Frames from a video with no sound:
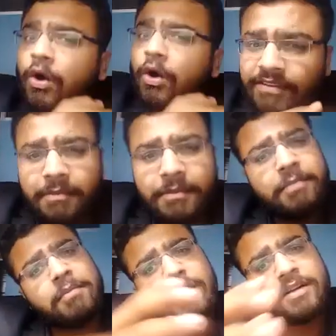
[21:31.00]
the family
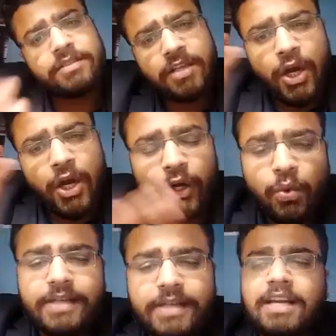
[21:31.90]
members
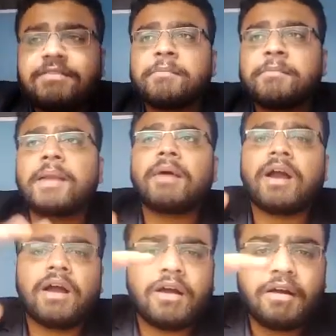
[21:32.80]
towards that
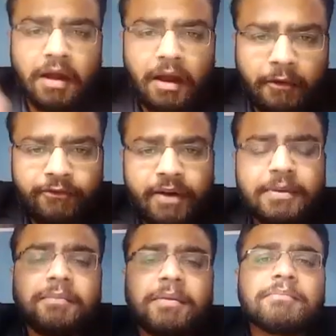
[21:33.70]
family
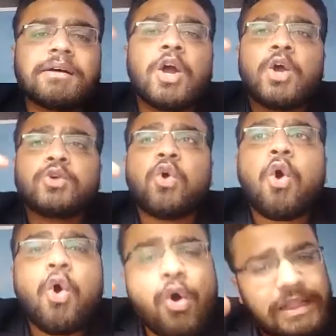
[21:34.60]
member. So
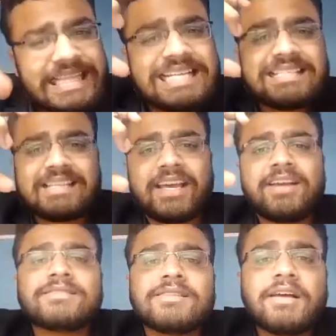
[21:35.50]
all these
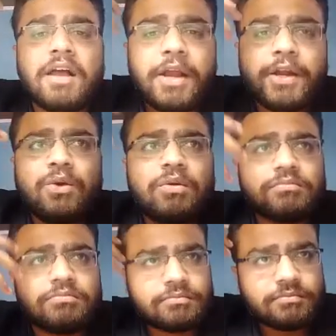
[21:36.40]
things
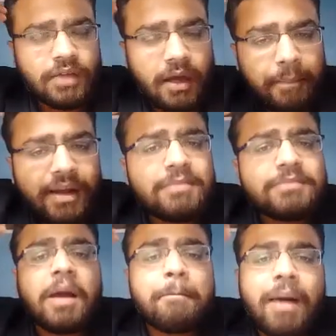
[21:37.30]
becomes
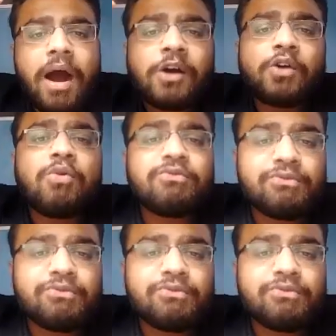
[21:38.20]
a part of